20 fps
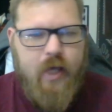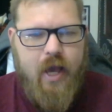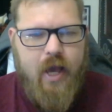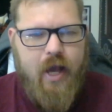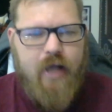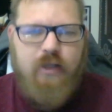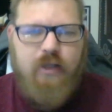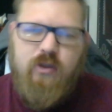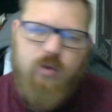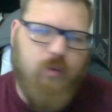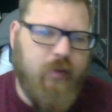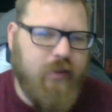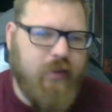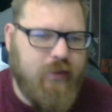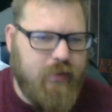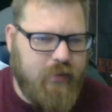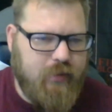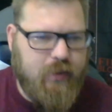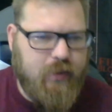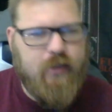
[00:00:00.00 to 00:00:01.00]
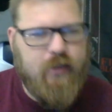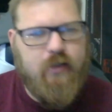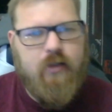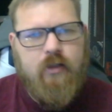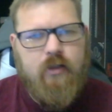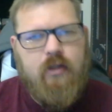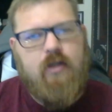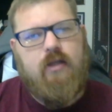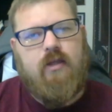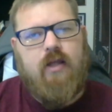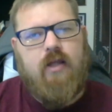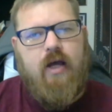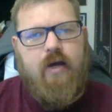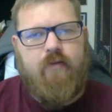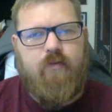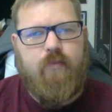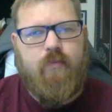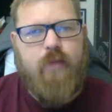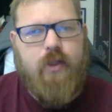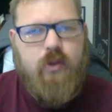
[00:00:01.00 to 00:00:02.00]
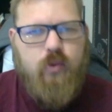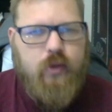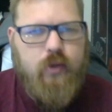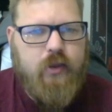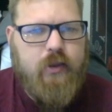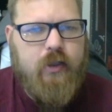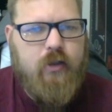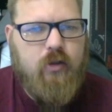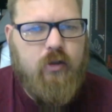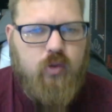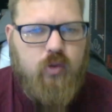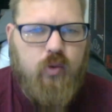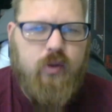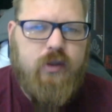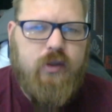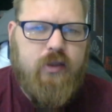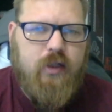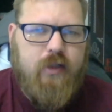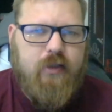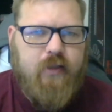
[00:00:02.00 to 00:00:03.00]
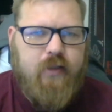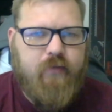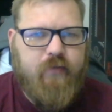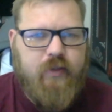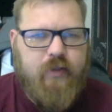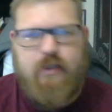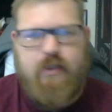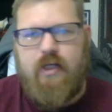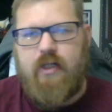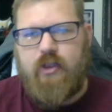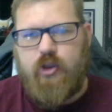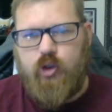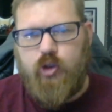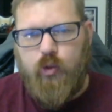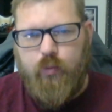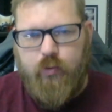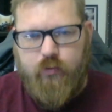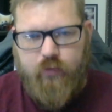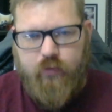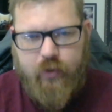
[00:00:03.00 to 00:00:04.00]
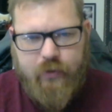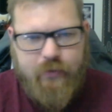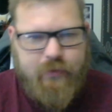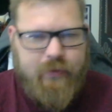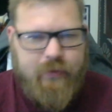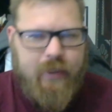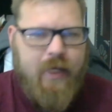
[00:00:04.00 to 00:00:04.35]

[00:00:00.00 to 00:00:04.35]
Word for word: As always, is there live on my Twitch channel, twitch.tv slash Writes,